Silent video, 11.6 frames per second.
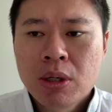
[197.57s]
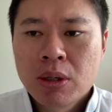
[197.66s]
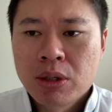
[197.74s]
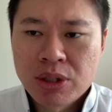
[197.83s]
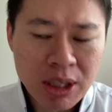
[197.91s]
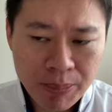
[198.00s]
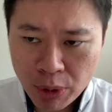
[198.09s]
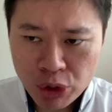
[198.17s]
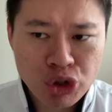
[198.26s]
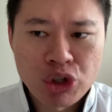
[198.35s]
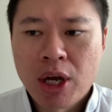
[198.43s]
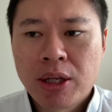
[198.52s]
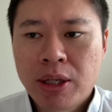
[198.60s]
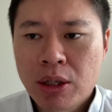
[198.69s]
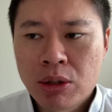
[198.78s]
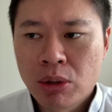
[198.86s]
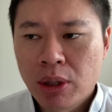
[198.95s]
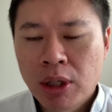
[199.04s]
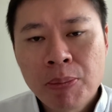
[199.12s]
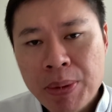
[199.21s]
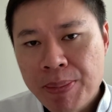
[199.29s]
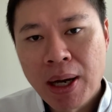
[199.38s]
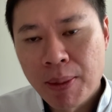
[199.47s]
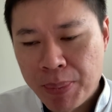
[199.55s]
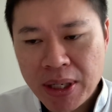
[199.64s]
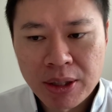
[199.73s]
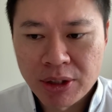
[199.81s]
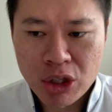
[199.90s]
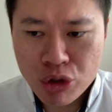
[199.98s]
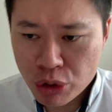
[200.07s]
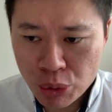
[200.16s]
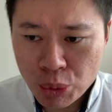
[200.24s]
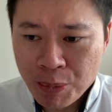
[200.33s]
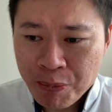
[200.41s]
Singapore share that a lot of people are paying attention to.